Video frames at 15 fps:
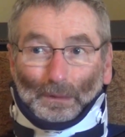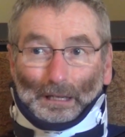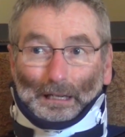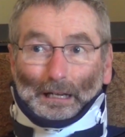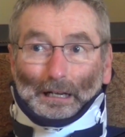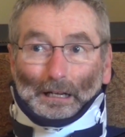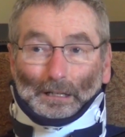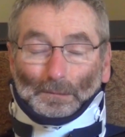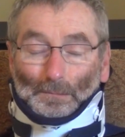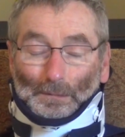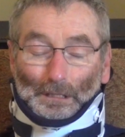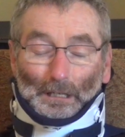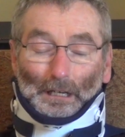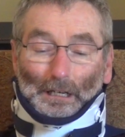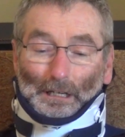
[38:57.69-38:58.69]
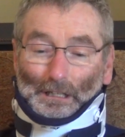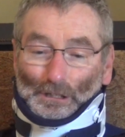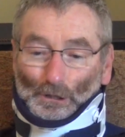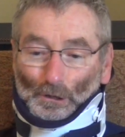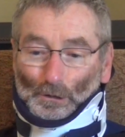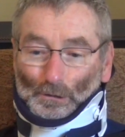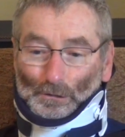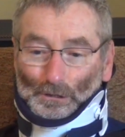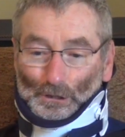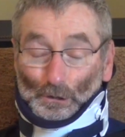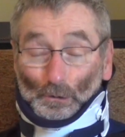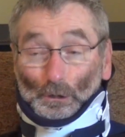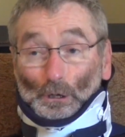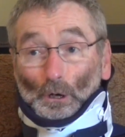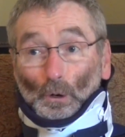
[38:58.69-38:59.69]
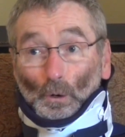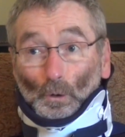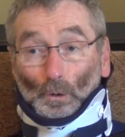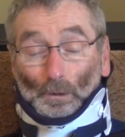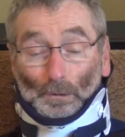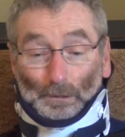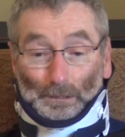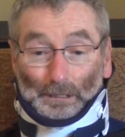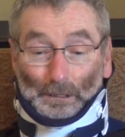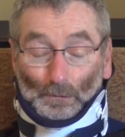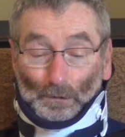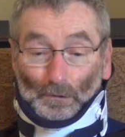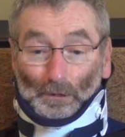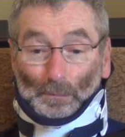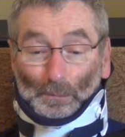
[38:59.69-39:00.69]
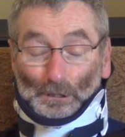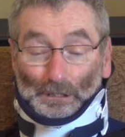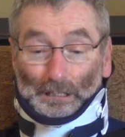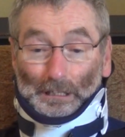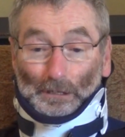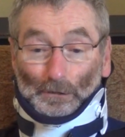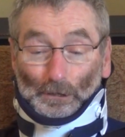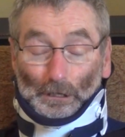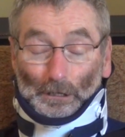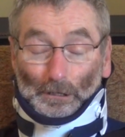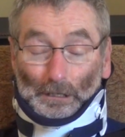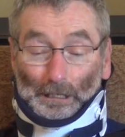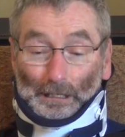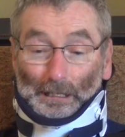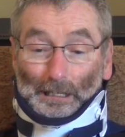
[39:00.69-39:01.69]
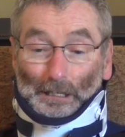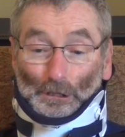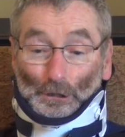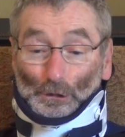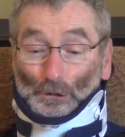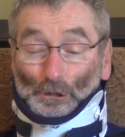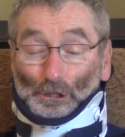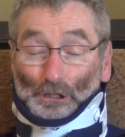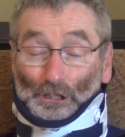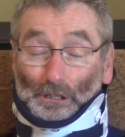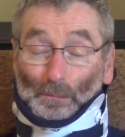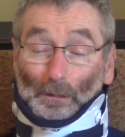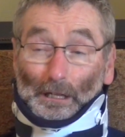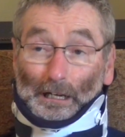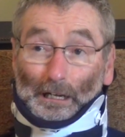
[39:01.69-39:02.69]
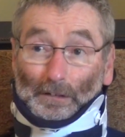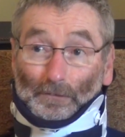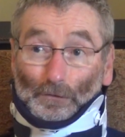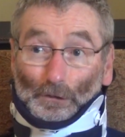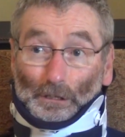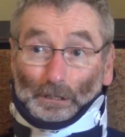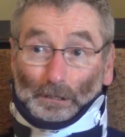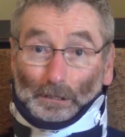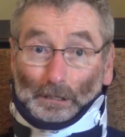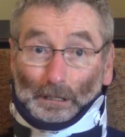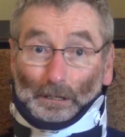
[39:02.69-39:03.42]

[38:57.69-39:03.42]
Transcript: And so the goal, when we put together our strategic plan for the